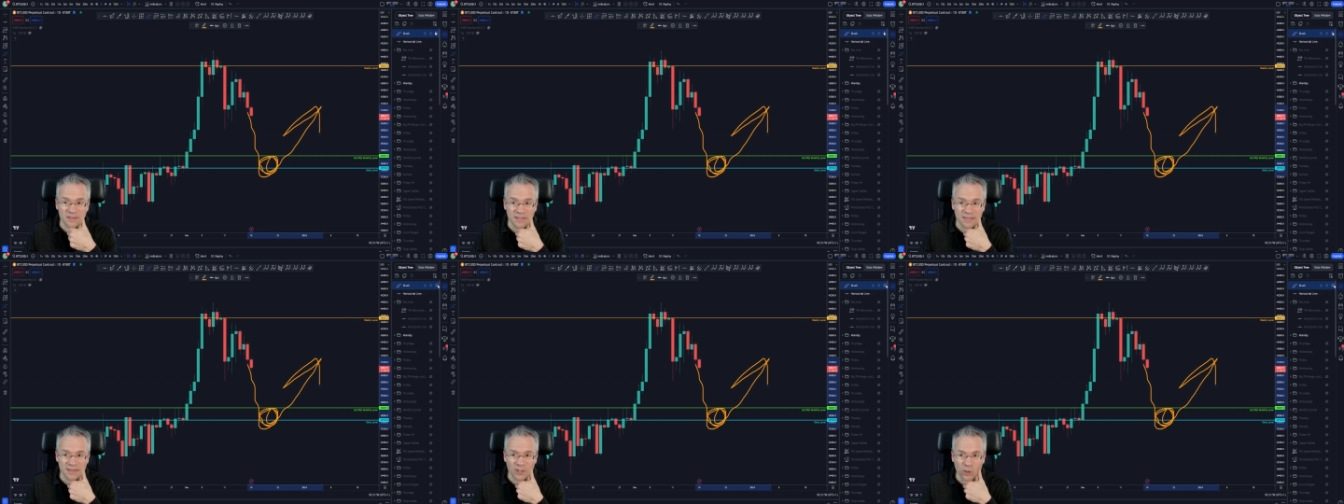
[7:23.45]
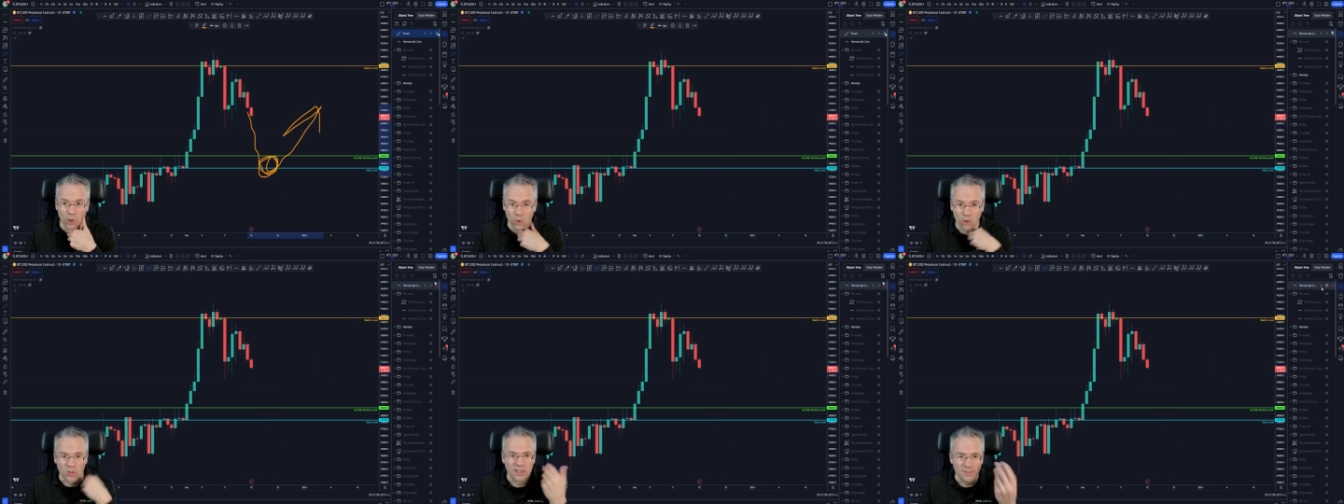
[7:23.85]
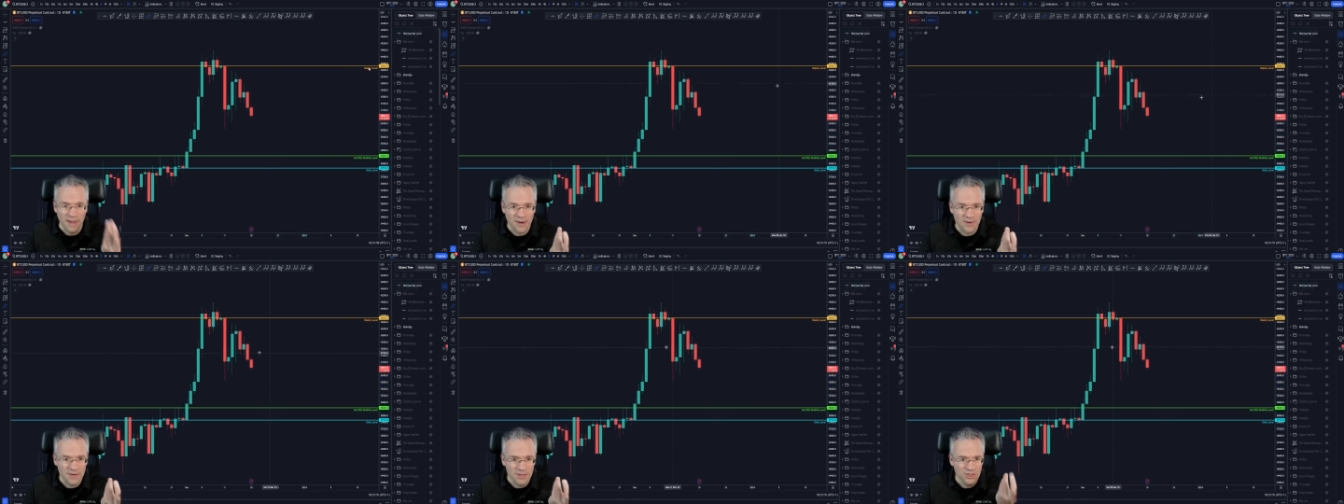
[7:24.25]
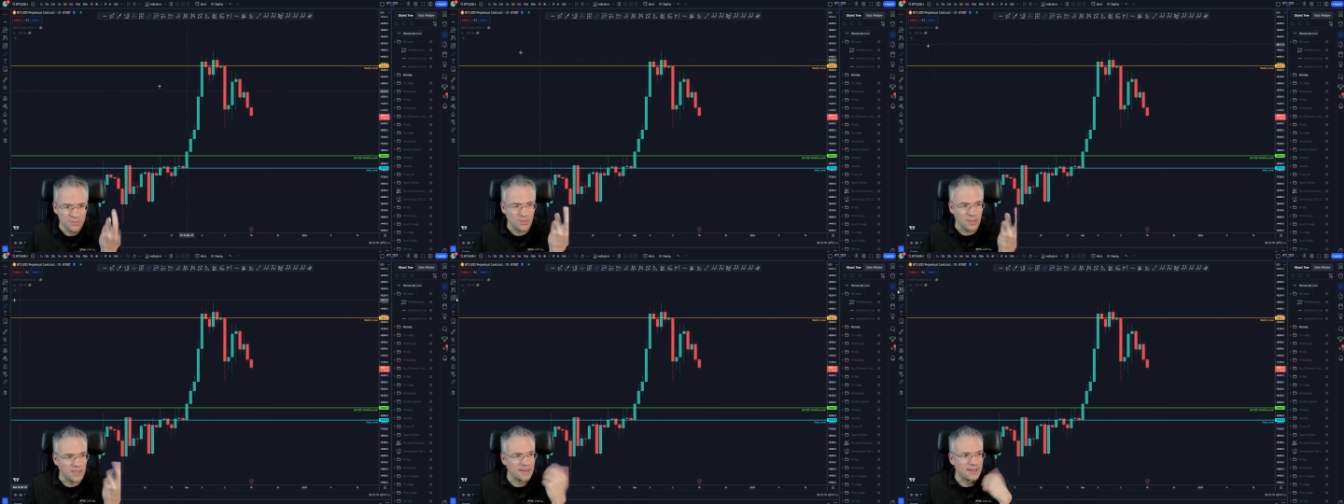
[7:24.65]
Yeah, locally bearish,
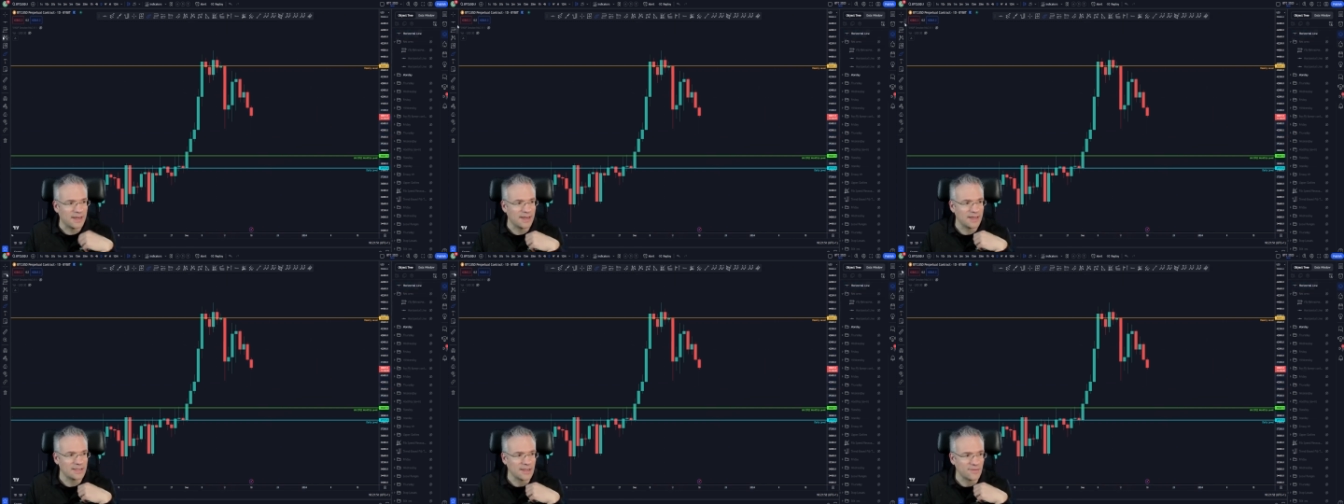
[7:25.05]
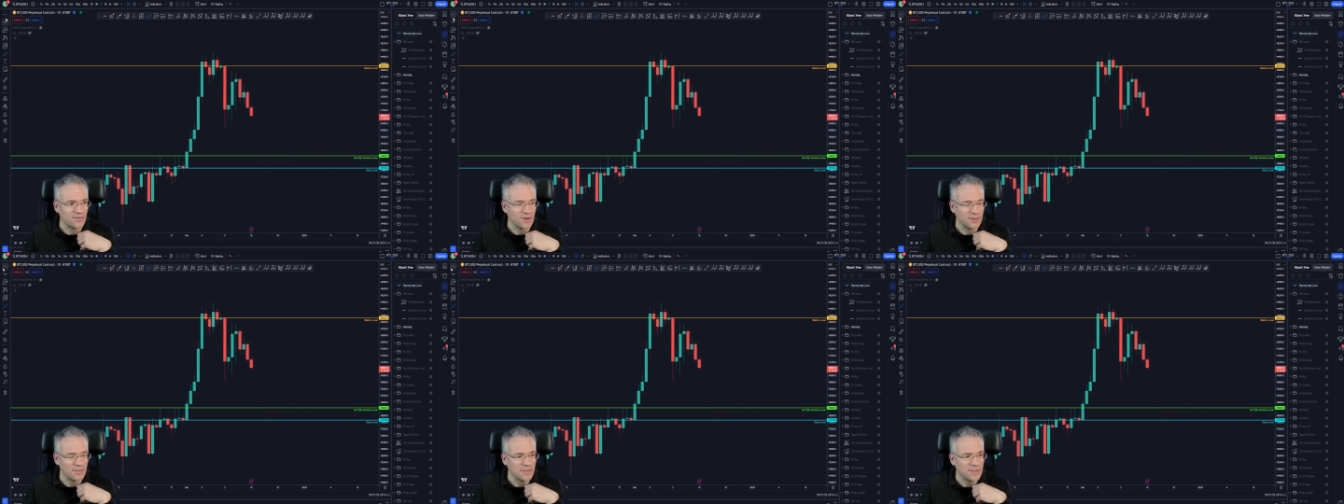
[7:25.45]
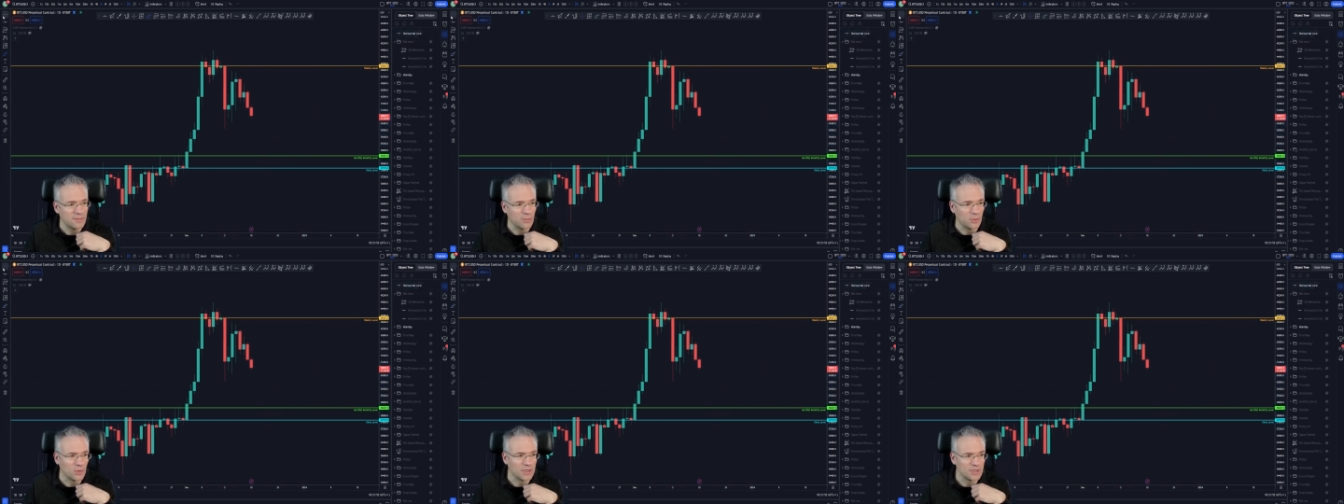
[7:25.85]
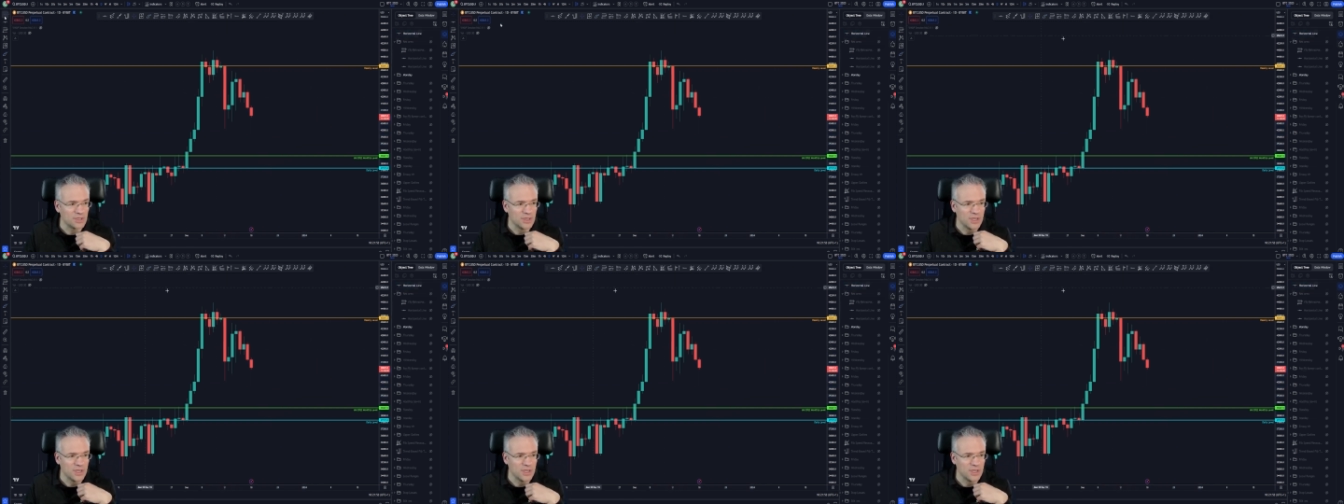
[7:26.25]
but in the high time frame bullish.